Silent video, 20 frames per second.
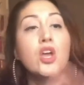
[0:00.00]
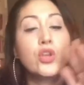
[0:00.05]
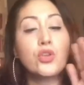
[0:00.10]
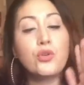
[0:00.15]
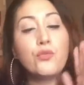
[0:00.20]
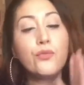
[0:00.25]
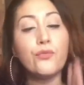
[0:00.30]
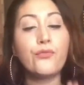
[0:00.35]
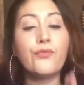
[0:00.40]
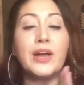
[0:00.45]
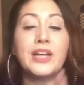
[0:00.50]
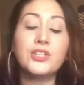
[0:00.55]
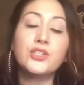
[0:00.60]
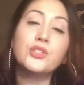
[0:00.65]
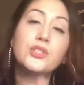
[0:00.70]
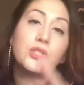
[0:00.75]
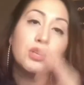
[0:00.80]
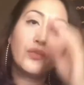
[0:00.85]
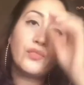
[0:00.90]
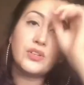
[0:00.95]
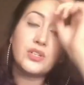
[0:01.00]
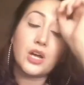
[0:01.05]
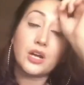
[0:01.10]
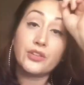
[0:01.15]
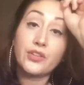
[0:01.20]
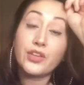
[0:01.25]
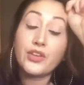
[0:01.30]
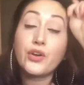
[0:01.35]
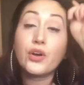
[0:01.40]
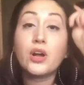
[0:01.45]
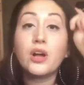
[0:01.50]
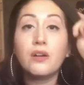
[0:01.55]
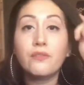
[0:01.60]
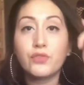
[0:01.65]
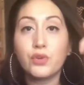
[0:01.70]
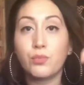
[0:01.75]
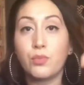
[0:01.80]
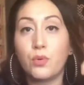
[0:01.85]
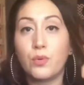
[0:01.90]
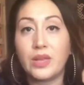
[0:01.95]
You find yourself a doctor that you're
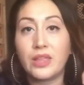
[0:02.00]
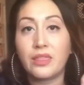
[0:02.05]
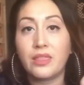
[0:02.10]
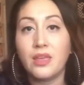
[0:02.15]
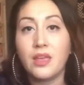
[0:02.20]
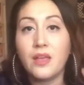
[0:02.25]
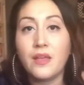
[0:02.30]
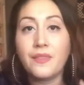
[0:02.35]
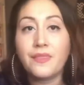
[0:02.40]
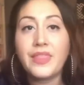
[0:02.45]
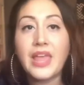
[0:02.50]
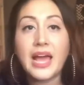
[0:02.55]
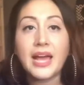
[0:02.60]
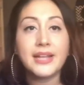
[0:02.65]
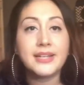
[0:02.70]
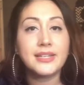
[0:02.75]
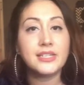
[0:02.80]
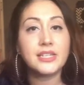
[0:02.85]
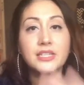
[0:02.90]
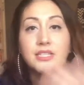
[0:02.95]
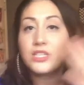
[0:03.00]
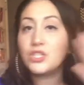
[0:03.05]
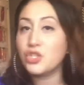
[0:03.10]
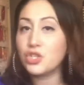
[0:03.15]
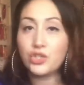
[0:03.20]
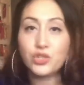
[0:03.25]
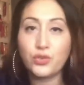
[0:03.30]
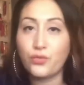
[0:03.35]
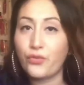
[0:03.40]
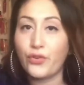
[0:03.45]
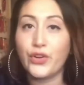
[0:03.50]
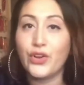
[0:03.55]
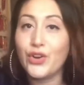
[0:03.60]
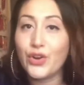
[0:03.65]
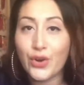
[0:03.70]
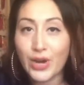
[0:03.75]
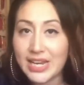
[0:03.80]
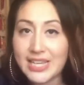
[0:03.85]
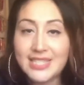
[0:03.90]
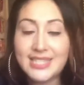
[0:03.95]
comfortable with, that doesn't judge you for your
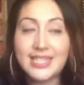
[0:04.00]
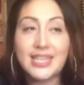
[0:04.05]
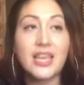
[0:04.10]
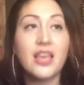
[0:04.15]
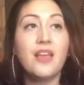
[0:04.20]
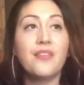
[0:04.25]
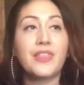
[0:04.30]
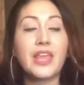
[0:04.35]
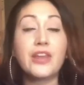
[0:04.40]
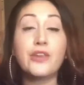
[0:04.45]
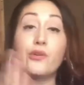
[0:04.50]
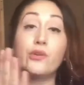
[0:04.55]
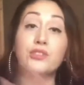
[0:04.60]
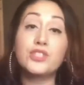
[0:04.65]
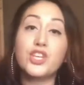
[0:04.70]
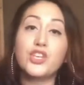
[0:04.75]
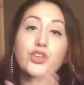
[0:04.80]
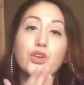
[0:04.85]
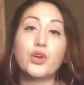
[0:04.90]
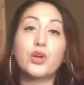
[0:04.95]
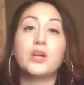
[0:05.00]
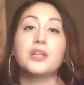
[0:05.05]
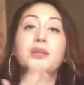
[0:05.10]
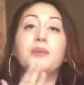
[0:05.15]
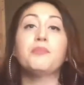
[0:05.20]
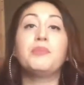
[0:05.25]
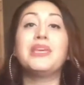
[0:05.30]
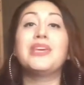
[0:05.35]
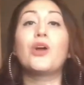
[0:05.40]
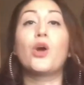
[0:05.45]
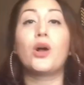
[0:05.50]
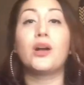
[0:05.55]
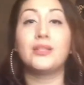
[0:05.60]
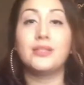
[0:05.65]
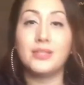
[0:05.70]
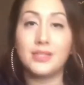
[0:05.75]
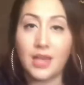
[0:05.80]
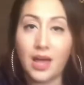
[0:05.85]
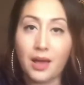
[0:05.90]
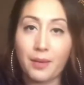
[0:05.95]
crazy, that knows that you're gonna be
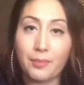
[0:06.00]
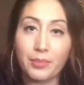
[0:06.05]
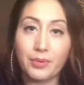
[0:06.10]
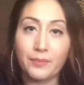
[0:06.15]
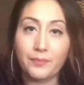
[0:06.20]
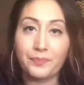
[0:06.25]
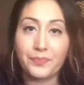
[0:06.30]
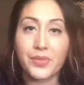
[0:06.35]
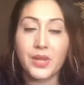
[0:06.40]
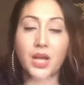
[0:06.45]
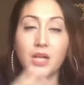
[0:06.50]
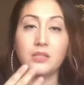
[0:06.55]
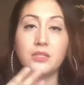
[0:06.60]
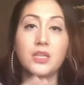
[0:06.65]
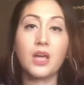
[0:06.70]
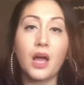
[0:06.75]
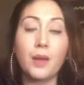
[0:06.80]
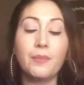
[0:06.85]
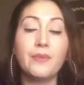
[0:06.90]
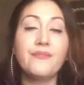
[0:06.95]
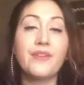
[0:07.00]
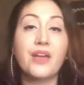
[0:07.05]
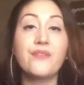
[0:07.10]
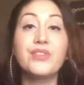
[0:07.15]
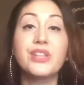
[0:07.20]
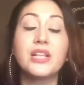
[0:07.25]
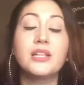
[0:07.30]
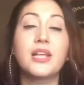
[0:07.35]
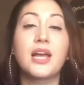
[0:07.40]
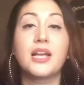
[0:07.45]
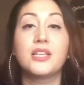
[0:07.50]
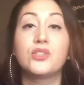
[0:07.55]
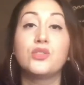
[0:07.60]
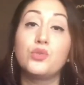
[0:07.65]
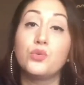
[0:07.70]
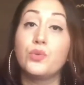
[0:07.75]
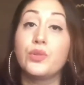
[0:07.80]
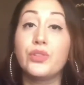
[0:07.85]
on top of everything that has to do